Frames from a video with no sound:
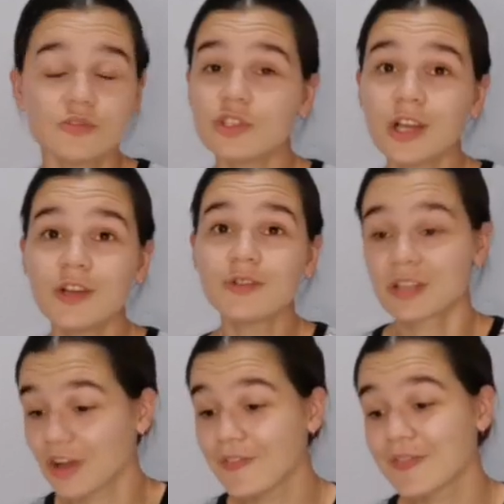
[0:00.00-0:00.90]
So
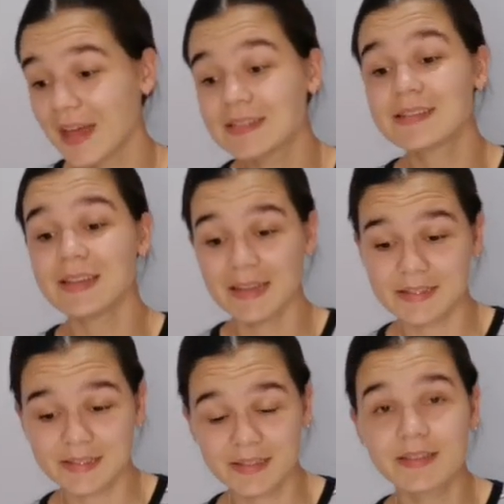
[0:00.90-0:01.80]
yeah, that's the
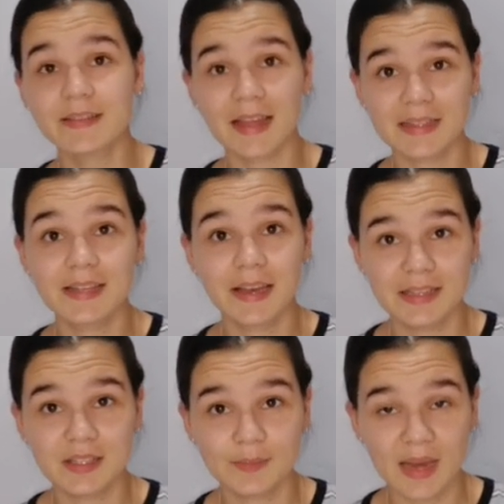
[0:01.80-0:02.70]
lesson
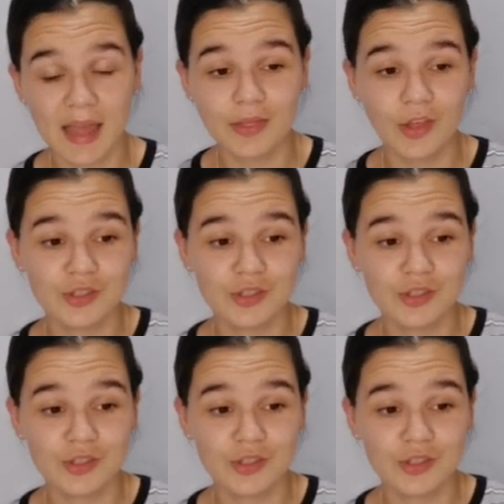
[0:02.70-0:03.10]
plan.